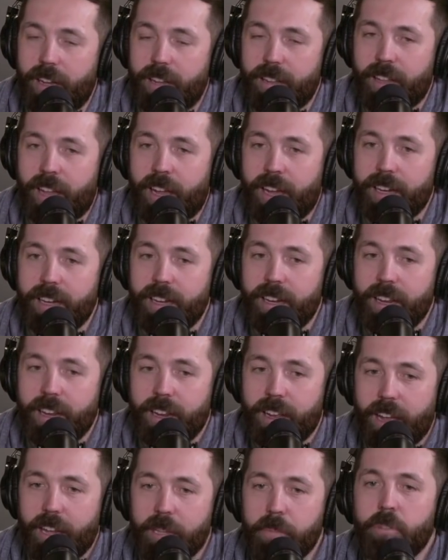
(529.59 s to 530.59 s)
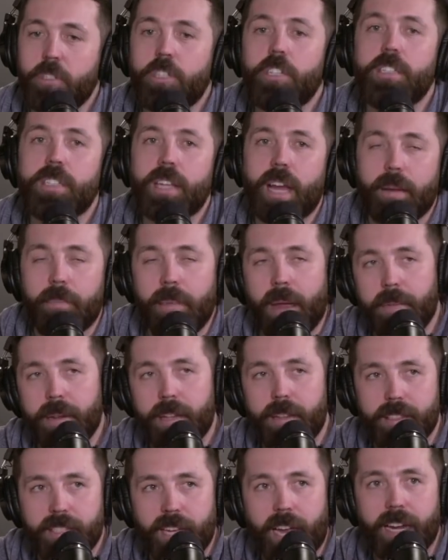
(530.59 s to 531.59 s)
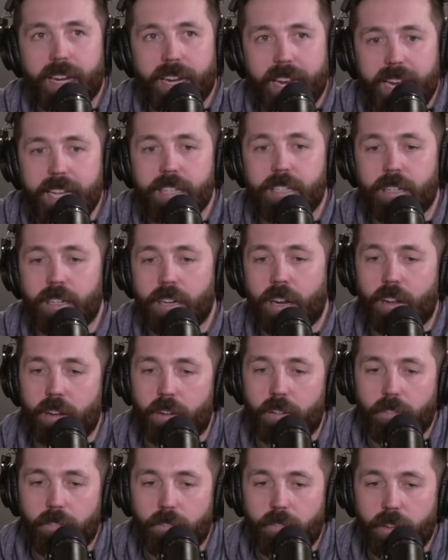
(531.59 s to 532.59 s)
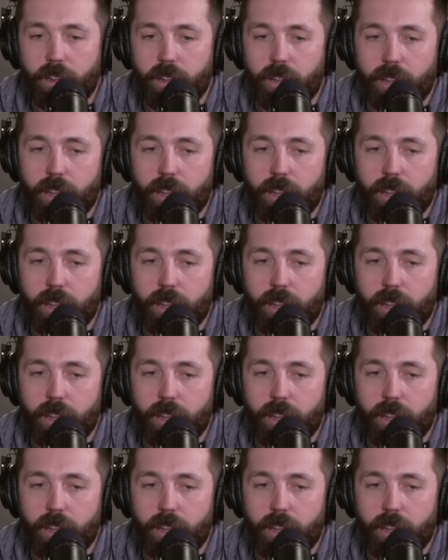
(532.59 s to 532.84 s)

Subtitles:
Like, as much as maybe Tiger isn't golf,